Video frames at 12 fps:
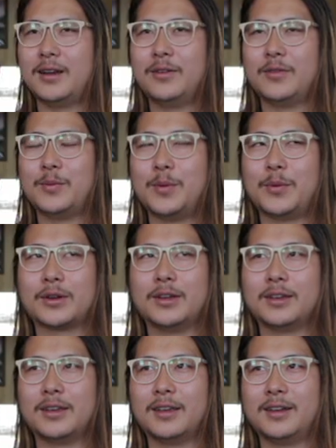don't even remember
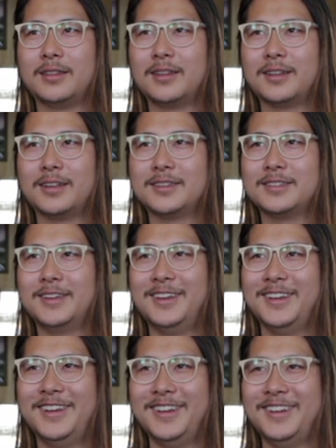cooking anything last
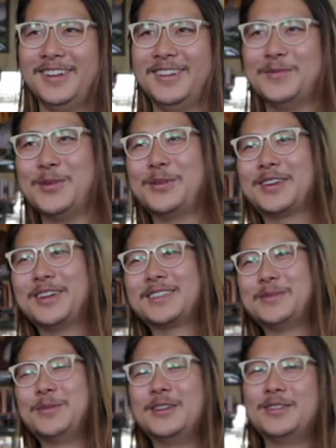night, but we
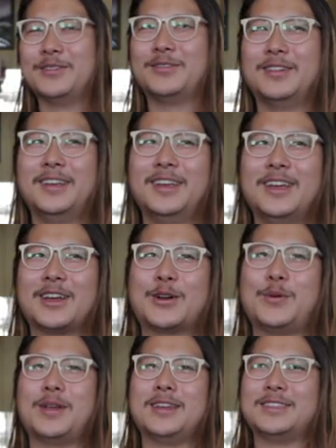cooked a bunch of
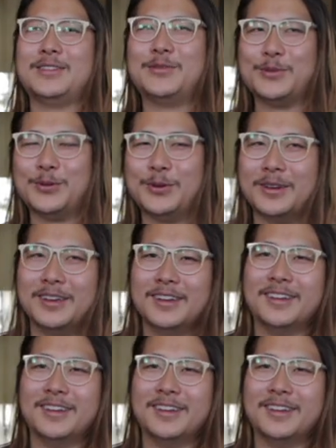crazy food.